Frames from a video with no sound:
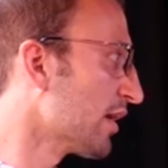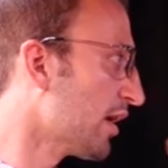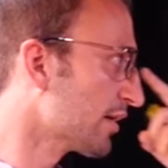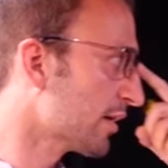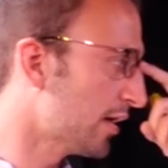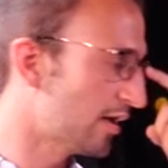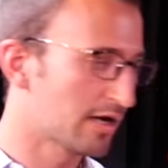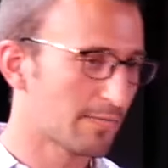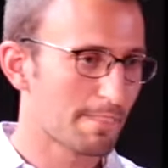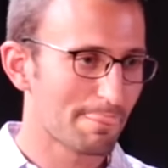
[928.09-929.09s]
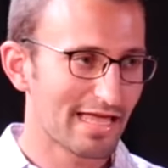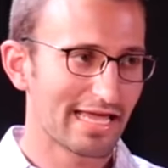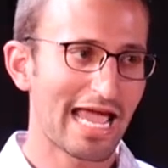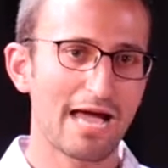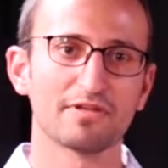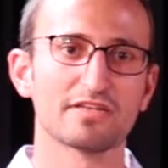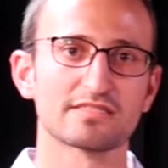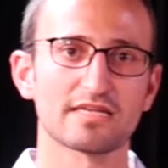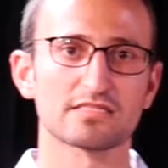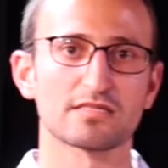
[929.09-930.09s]
on, and happy to
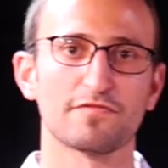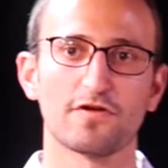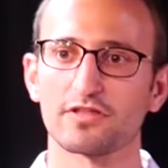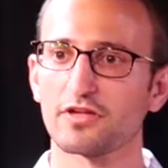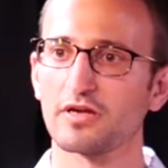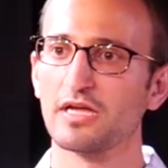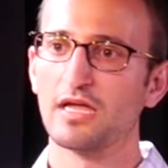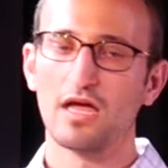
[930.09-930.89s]
discuss them farther.